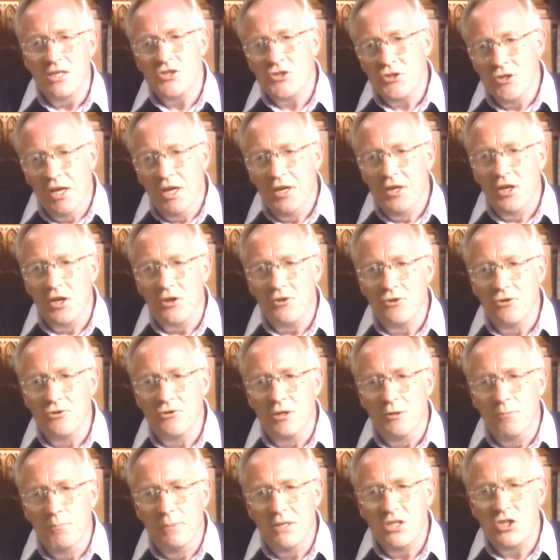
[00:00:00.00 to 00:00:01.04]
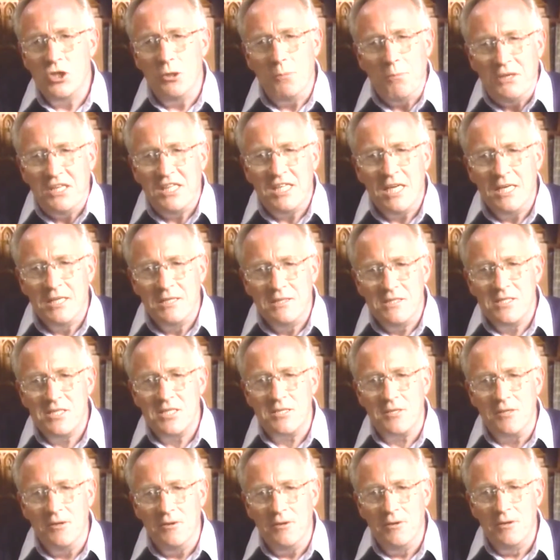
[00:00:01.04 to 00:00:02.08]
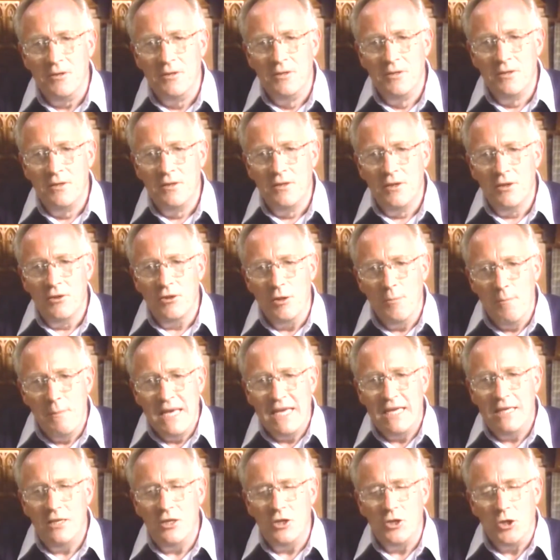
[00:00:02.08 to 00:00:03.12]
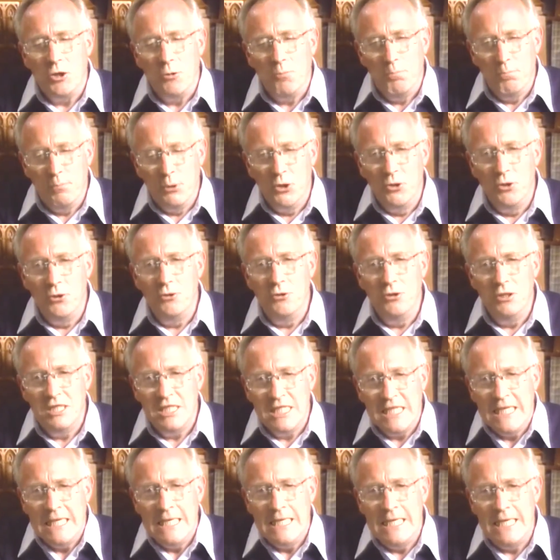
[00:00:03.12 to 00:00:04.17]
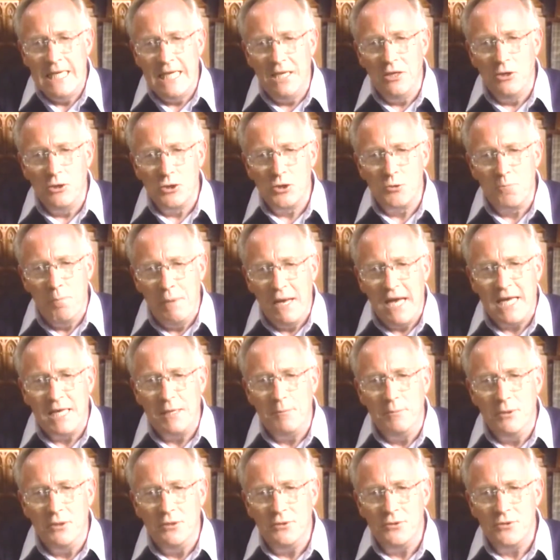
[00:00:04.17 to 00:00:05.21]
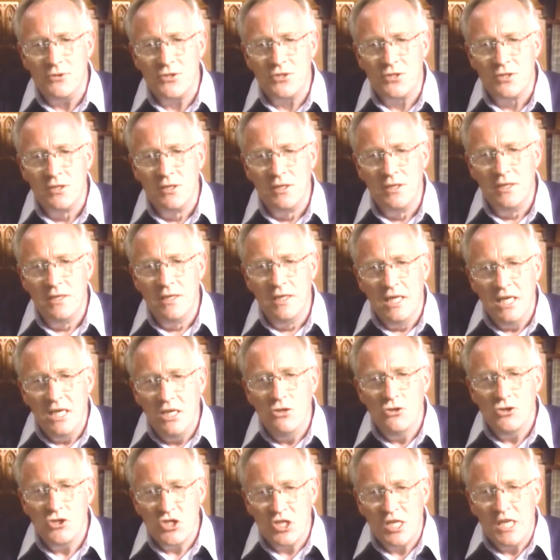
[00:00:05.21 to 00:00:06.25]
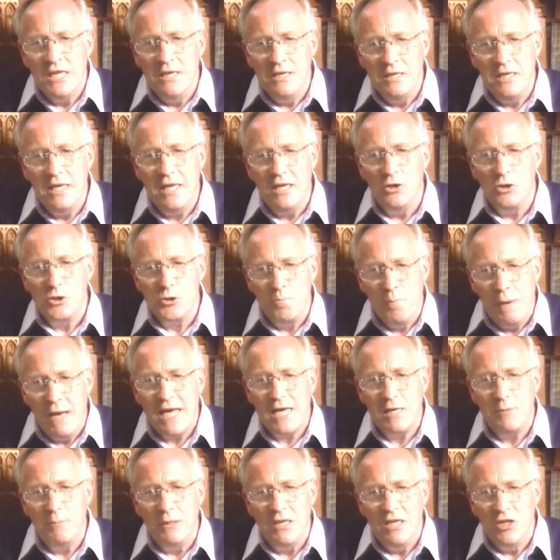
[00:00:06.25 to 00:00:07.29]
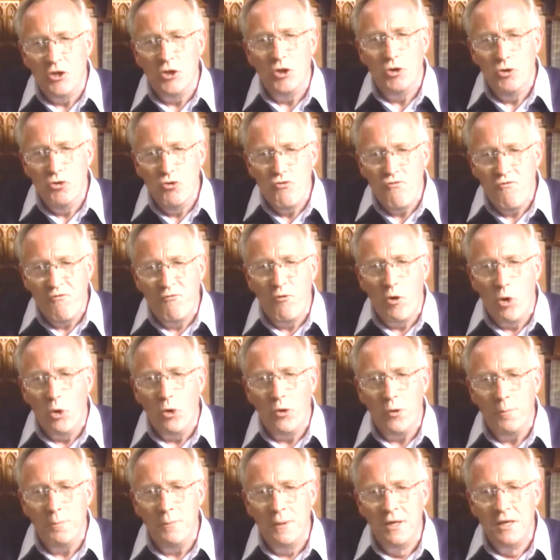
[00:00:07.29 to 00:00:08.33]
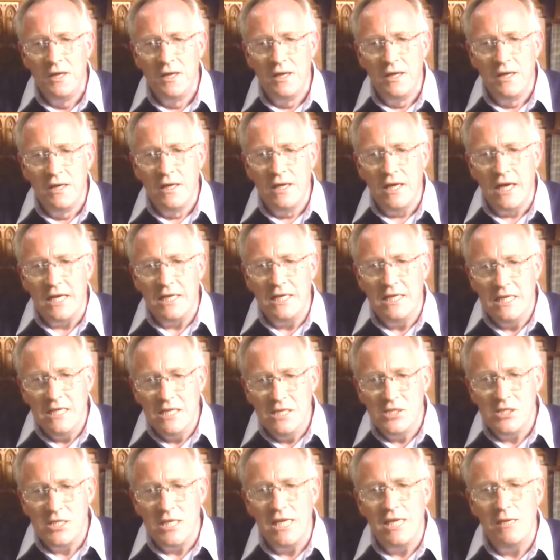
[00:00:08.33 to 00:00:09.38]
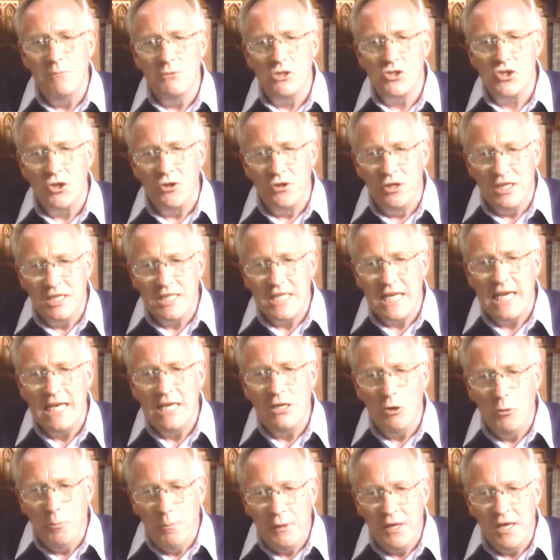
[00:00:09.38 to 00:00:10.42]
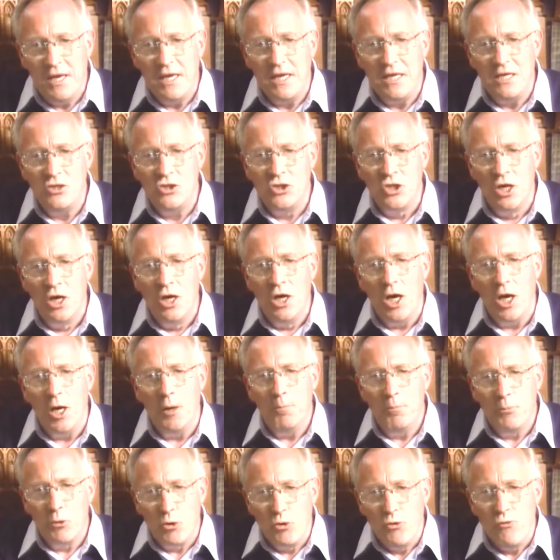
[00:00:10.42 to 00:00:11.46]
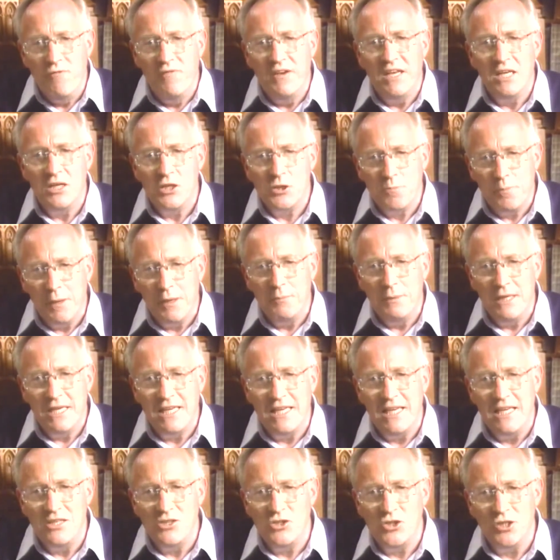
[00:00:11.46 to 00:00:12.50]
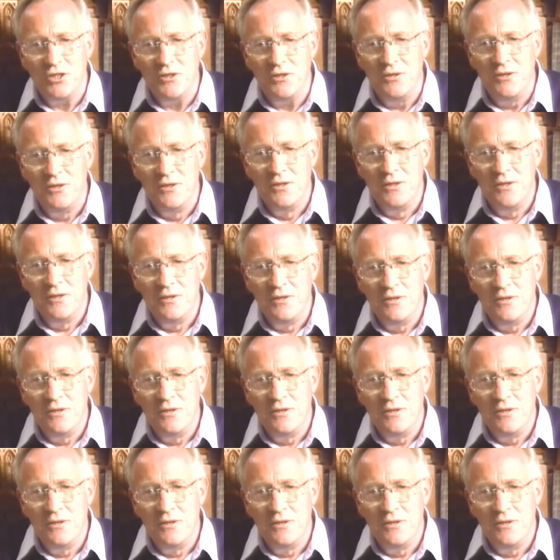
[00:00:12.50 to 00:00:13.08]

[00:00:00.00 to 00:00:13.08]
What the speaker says: He's none other than Bishop Tunstall, the man that had burned Tyndale's Bibles. Here's Tyndale's Bible in a new form, and his name is on the title page approving its publication.